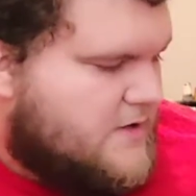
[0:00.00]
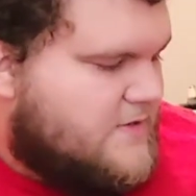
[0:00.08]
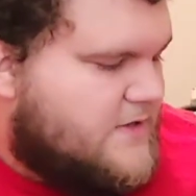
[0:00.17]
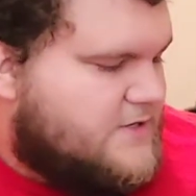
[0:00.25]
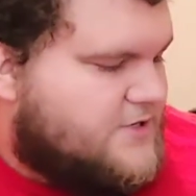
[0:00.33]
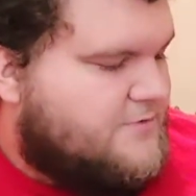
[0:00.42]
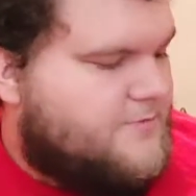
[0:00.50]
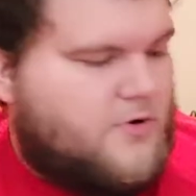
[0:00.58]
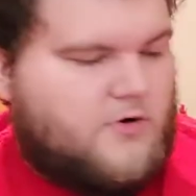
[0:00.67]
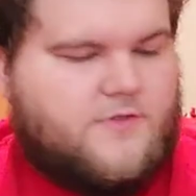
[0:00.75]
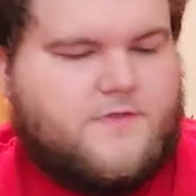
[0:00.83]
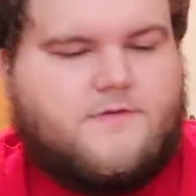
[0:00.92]
These two
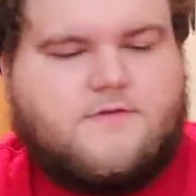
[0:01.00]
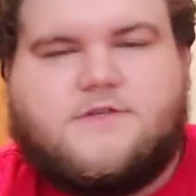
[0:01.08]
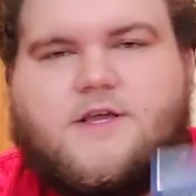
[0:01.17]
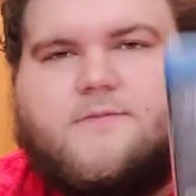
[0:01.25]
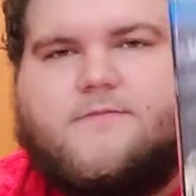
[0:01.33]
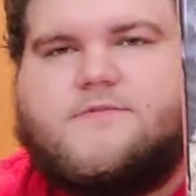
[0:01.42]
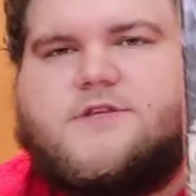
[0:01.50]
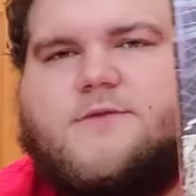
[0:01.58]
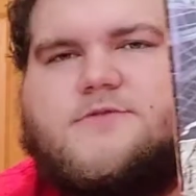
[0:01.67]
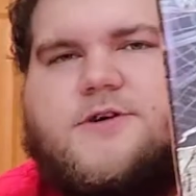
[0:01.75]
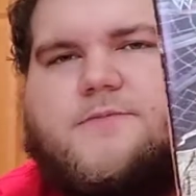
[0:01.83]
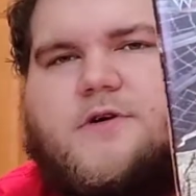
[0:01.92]
both same
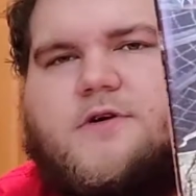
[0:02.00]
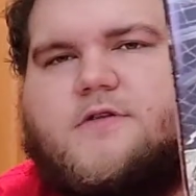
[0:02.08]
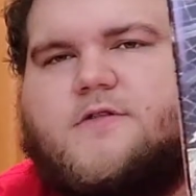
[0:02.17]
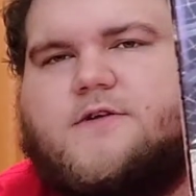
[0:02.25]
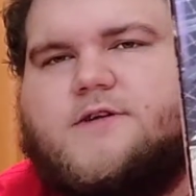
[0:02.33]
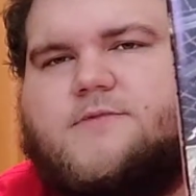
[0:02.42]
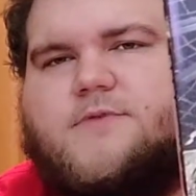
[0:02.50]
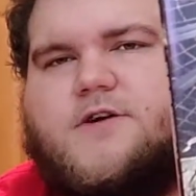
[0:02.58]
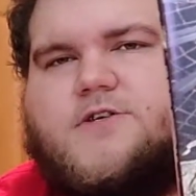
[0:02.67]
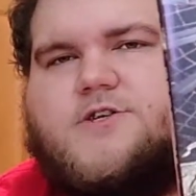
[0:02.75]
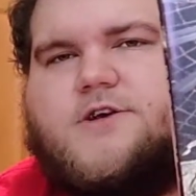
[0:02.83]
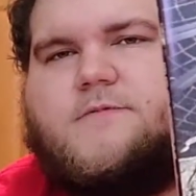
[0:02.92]
same shipper, 13
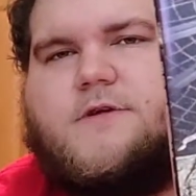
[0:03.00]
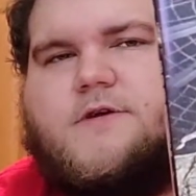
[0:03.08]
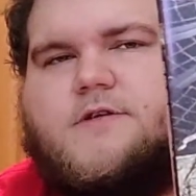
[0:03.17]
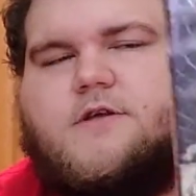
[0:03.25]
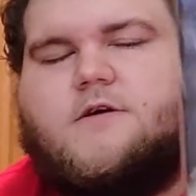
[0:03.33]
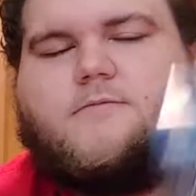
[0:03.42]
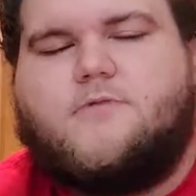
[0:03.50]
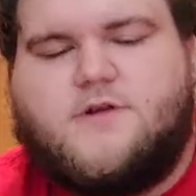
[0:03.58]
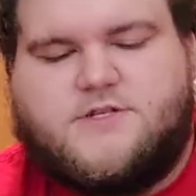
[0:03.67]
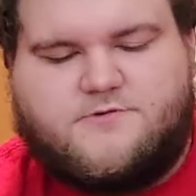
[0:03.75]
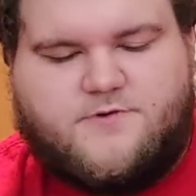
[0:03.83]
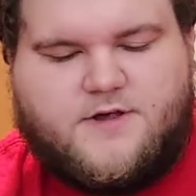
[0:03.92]
bucks shipped. So
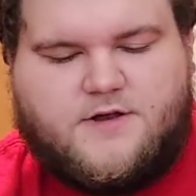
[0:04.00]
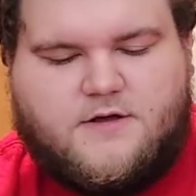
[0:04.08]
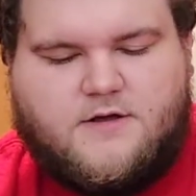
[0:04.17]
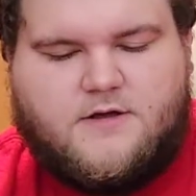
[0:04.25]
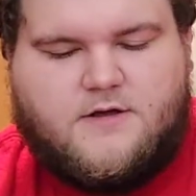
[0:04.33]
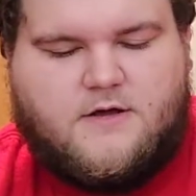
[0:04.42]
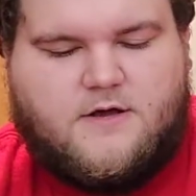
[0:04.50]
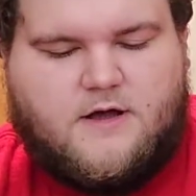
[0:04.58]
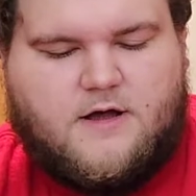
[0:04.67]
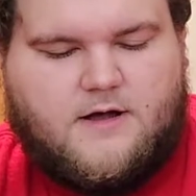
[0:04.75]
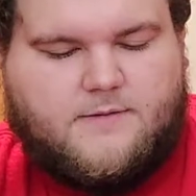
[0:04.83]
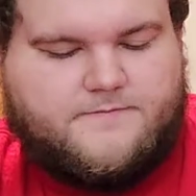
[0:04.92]
pretty sweet.
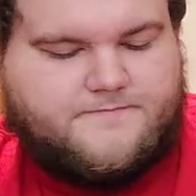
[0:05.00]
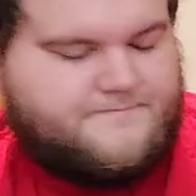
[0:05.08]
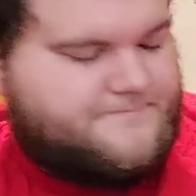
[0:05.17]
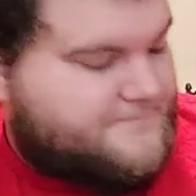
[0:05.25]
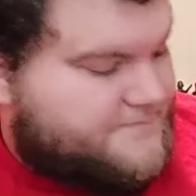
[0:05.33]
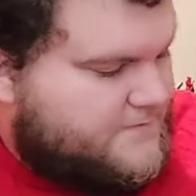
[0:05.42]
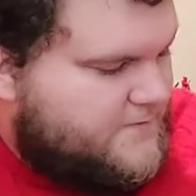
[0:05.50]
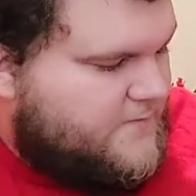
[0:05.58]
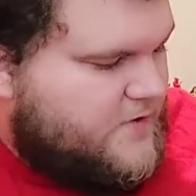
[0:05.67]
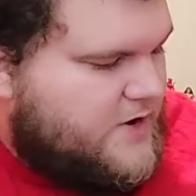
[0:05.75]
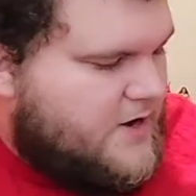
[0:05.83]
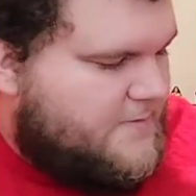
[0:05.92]
Um,
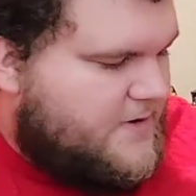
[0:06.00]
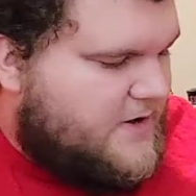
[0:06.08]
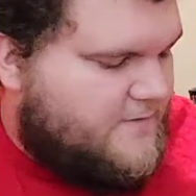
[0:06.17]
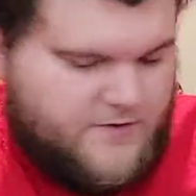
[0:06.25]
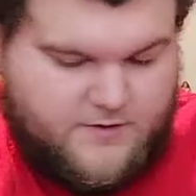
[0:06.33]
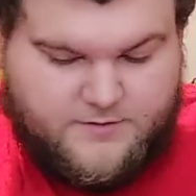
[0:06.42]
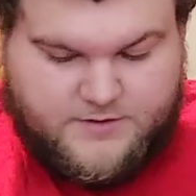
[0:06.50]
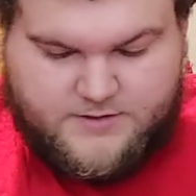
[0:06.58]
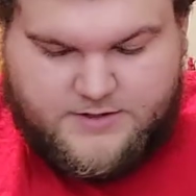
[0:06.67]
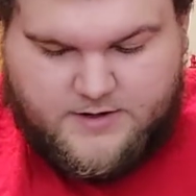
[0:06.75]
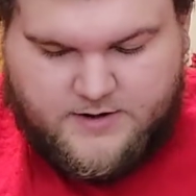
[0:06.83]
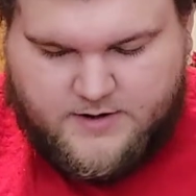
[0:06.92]
very happy to have those.
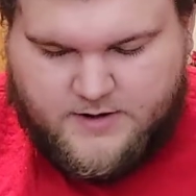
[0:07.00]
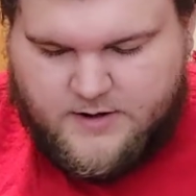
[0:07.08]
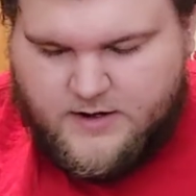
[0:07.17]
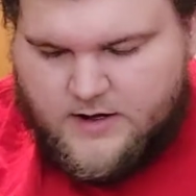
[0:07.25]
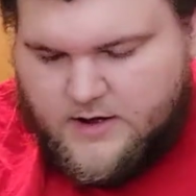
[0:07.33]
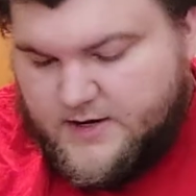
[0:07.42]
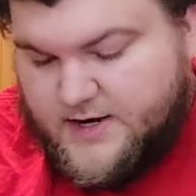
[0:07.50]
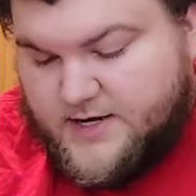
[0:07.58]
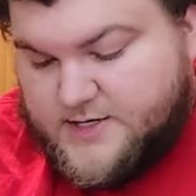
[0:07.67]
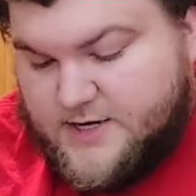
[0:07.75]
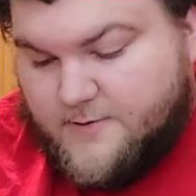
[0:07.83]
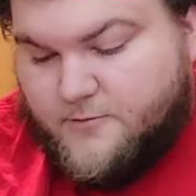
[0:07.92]

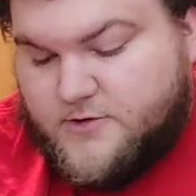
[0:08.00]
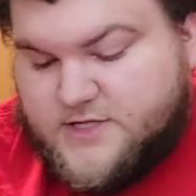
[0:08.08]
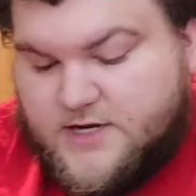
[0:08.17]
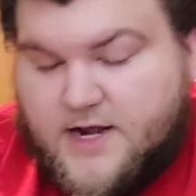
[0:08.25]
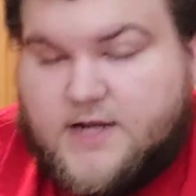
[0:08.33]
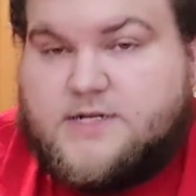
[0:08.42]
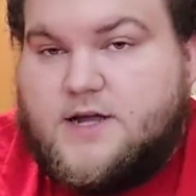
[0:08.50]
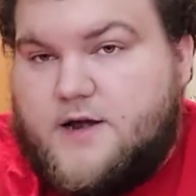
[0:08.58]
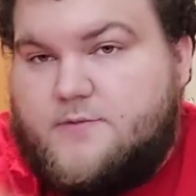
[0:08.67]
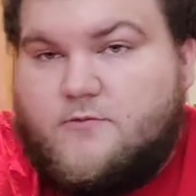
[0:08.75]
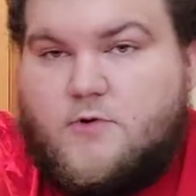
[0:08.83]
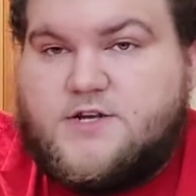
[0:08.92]
Next up was the next
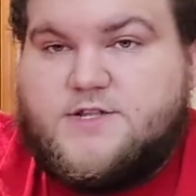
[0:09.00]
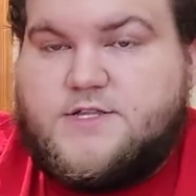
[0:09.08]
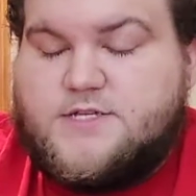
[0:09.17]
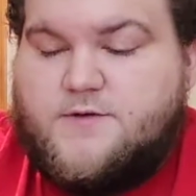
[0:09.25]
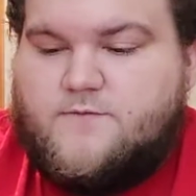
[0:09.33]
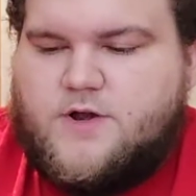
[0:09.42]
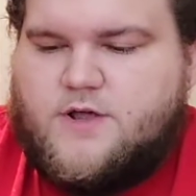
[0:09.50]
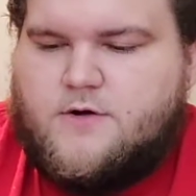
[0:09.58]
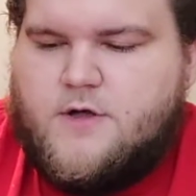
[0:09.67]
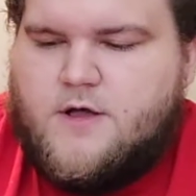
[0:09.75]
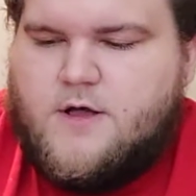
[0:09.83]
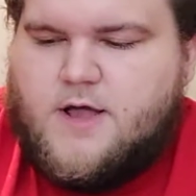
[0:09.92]
item. Watching the same video,
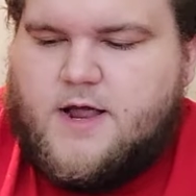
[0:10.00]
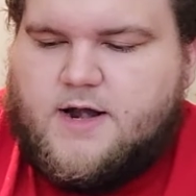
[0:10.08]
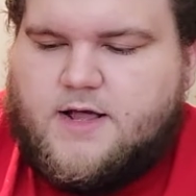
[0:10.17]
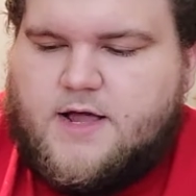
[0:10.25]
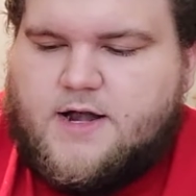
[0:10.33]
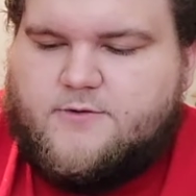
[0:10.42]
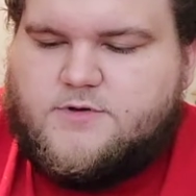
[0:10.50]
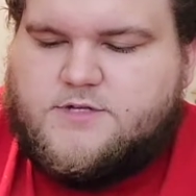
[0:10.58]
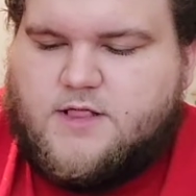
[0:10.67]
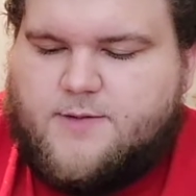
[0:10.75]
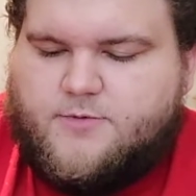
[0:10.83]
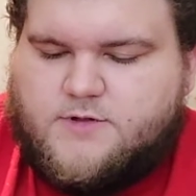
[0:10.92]
and again it was
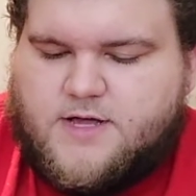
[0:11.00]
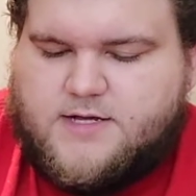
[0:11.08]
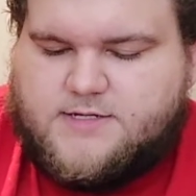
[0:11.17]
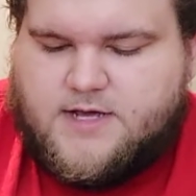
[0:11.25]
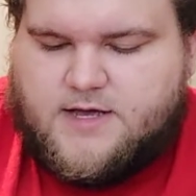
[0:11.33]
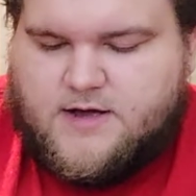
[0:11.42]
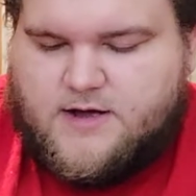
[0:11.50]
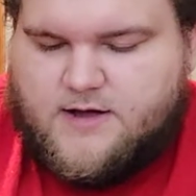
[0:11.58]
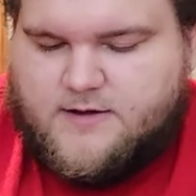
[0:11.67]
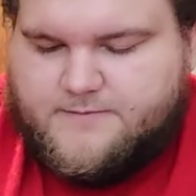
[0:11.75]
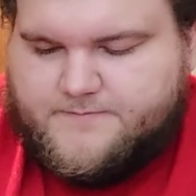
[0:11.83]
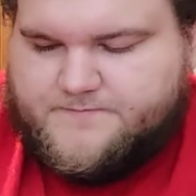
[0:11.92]
labeled as a uh,
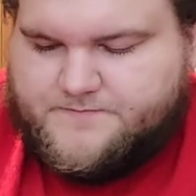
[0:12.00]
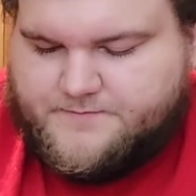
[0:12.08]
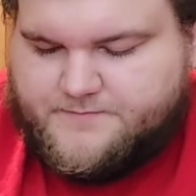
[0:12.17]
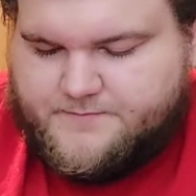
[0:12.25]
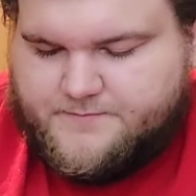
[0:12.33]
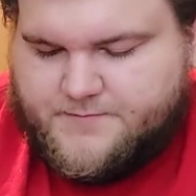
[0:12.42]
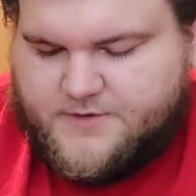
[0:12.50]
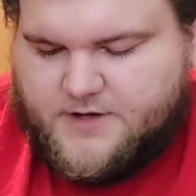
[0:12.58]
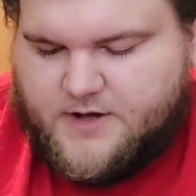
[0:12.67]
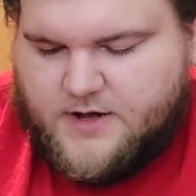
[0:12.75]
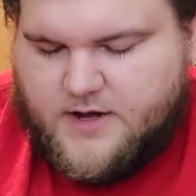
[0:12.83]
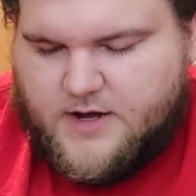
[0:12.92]

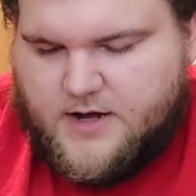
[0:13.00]
uh,